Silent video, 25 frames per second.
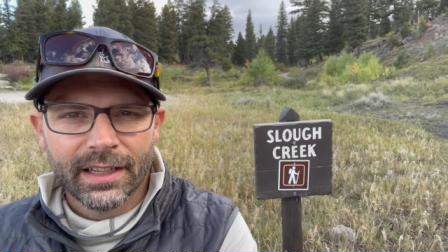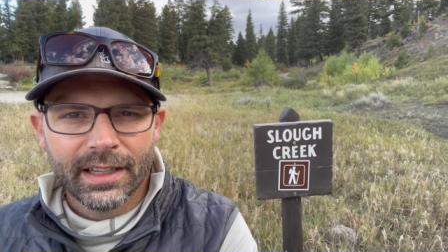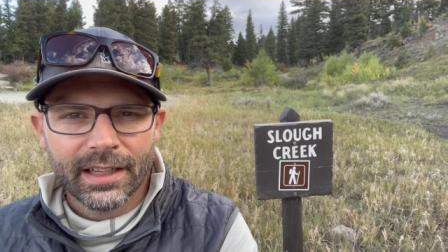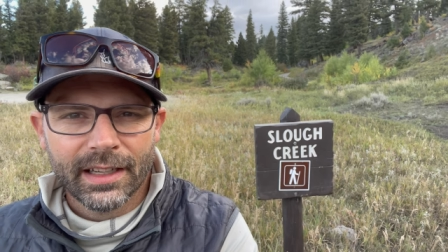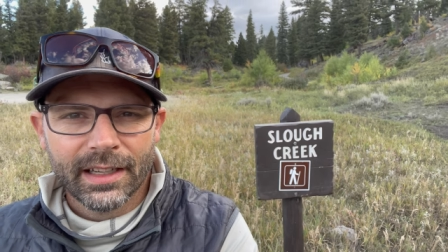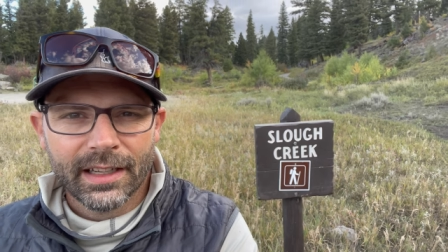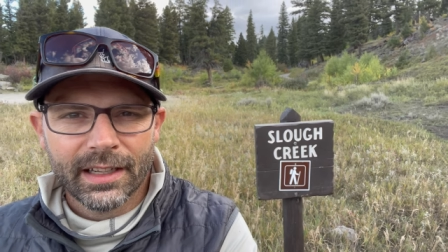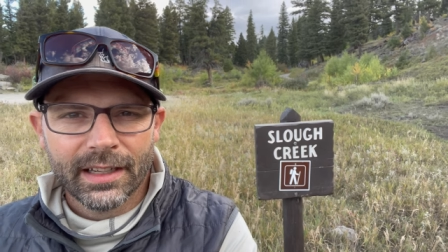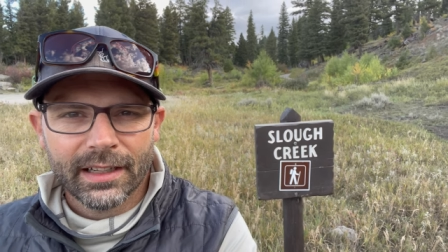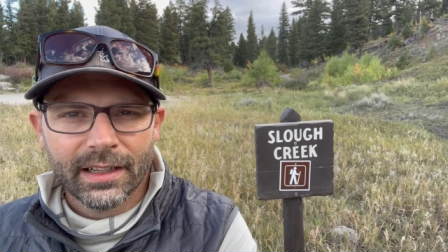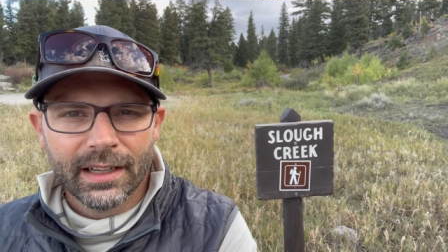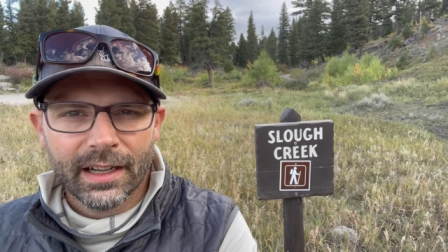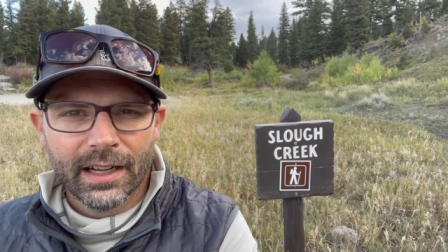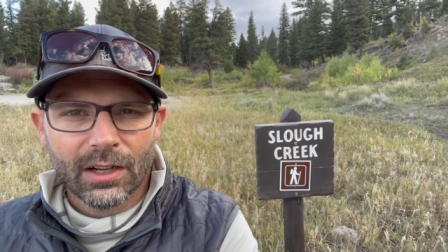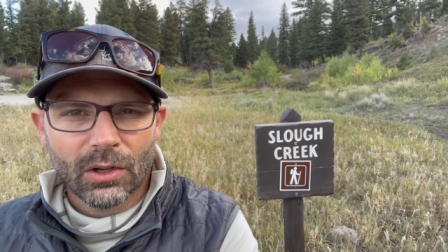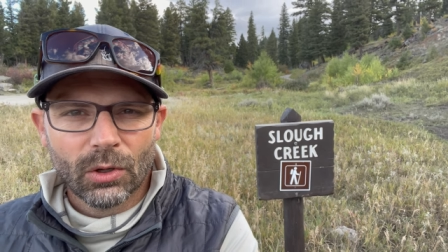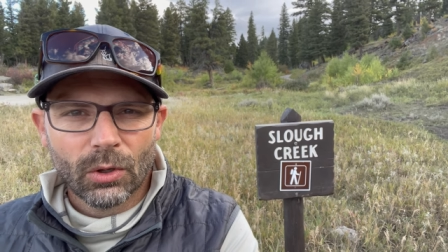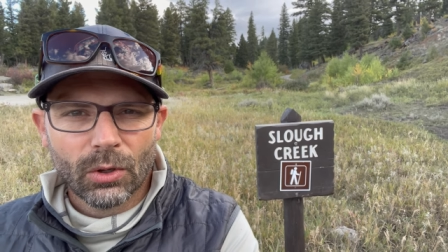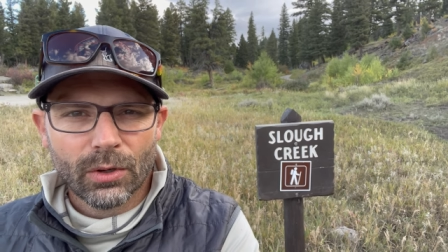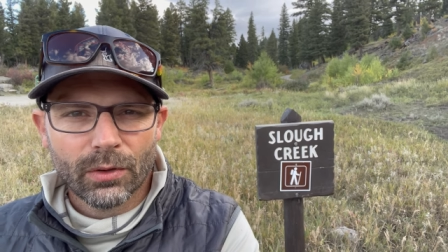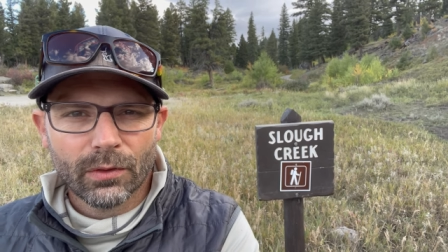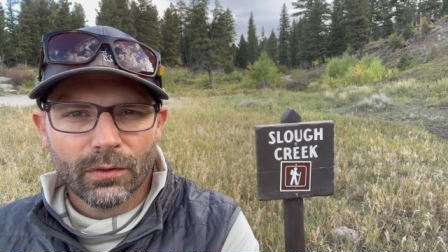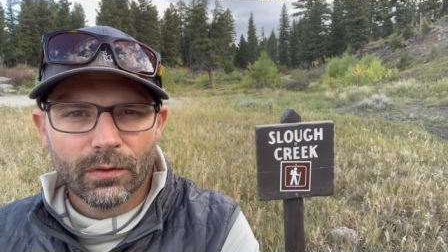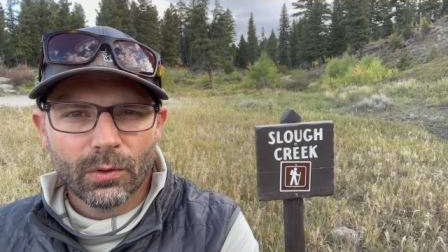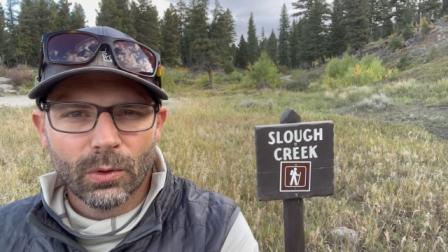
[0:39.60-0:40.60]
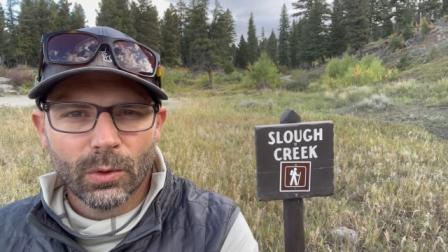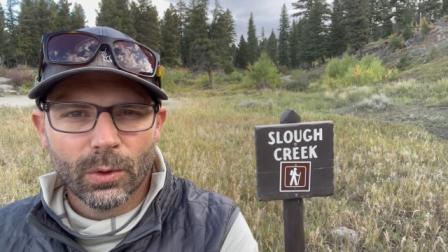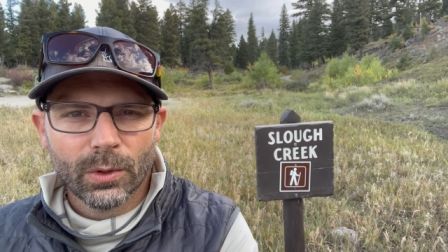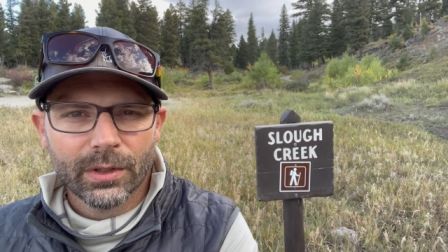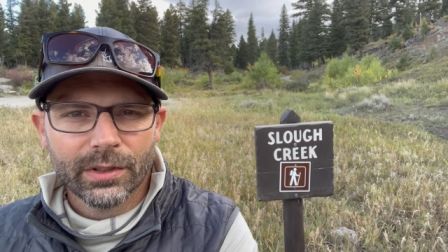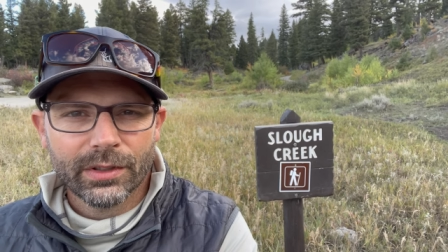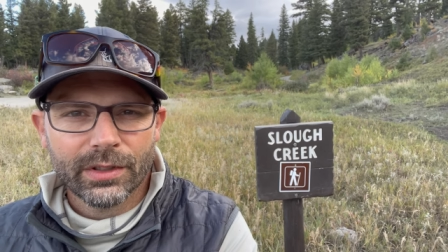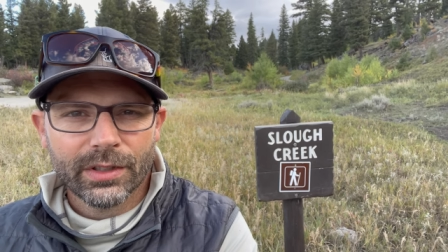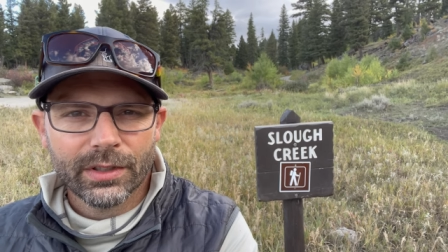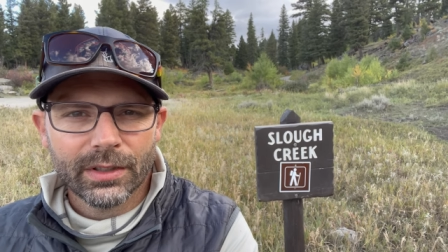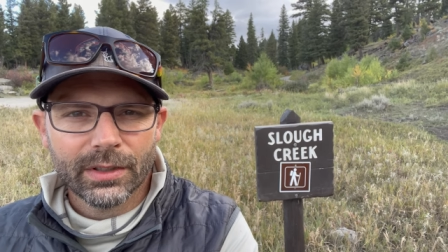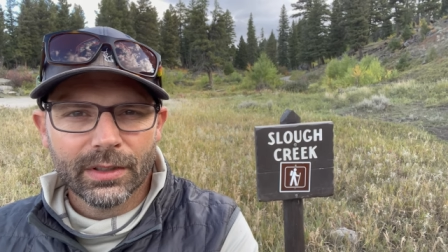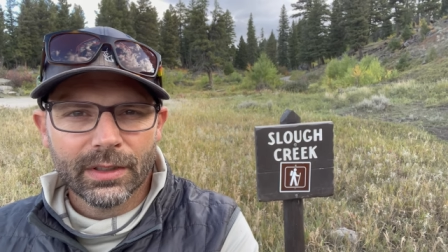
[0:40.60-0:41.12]
and uh, looking forward
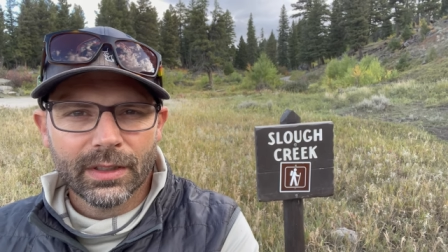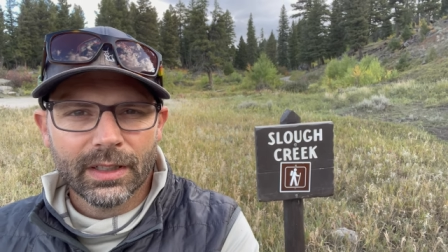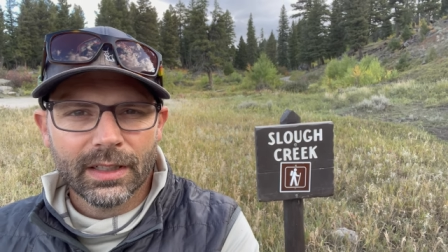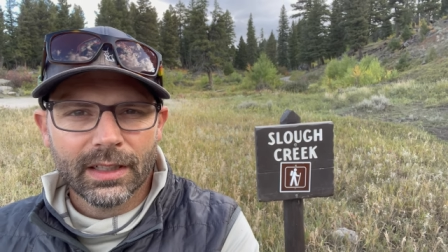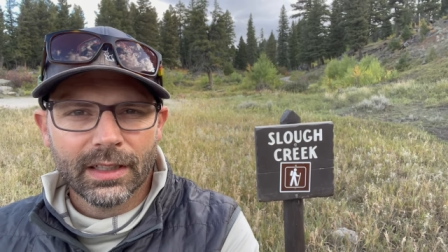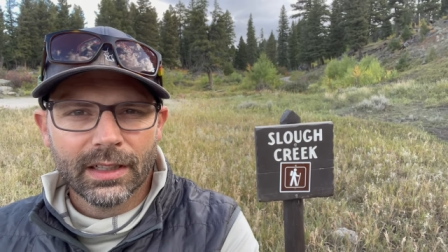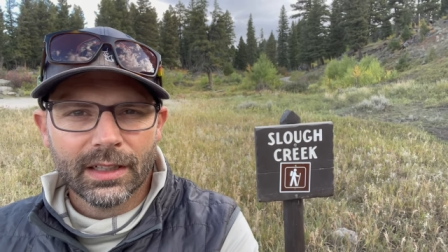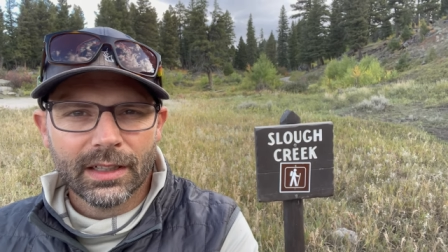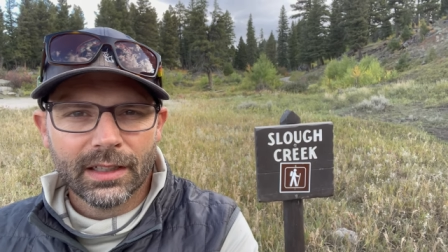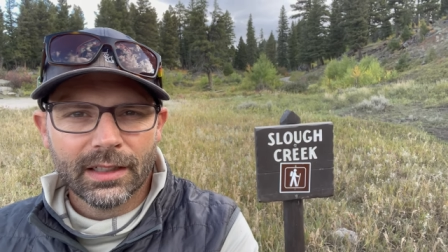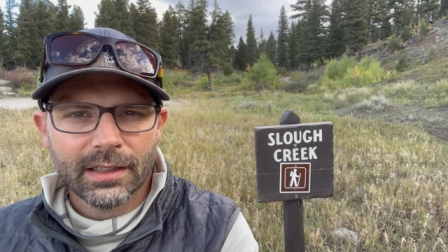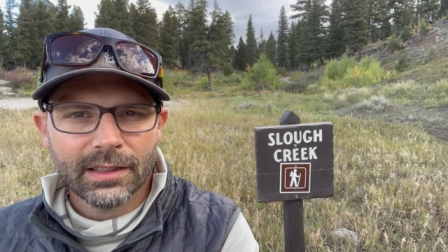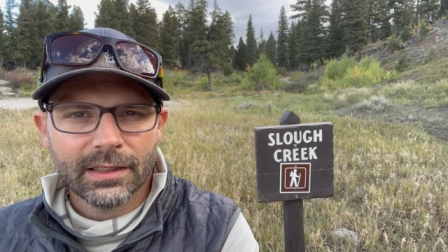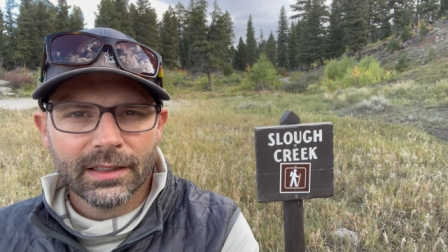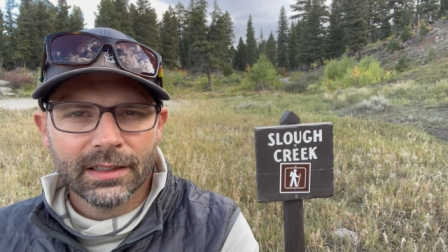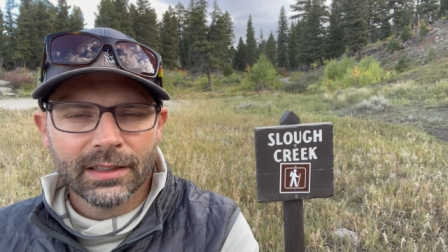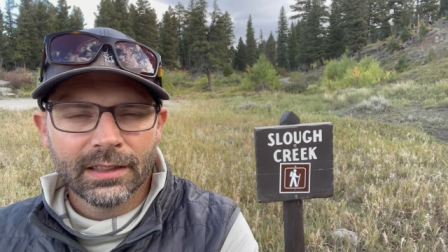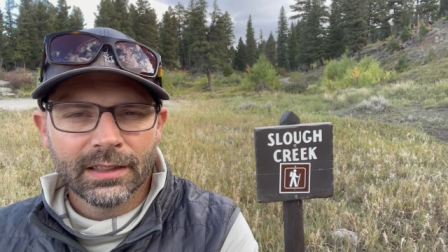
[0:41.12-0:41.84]
to uh,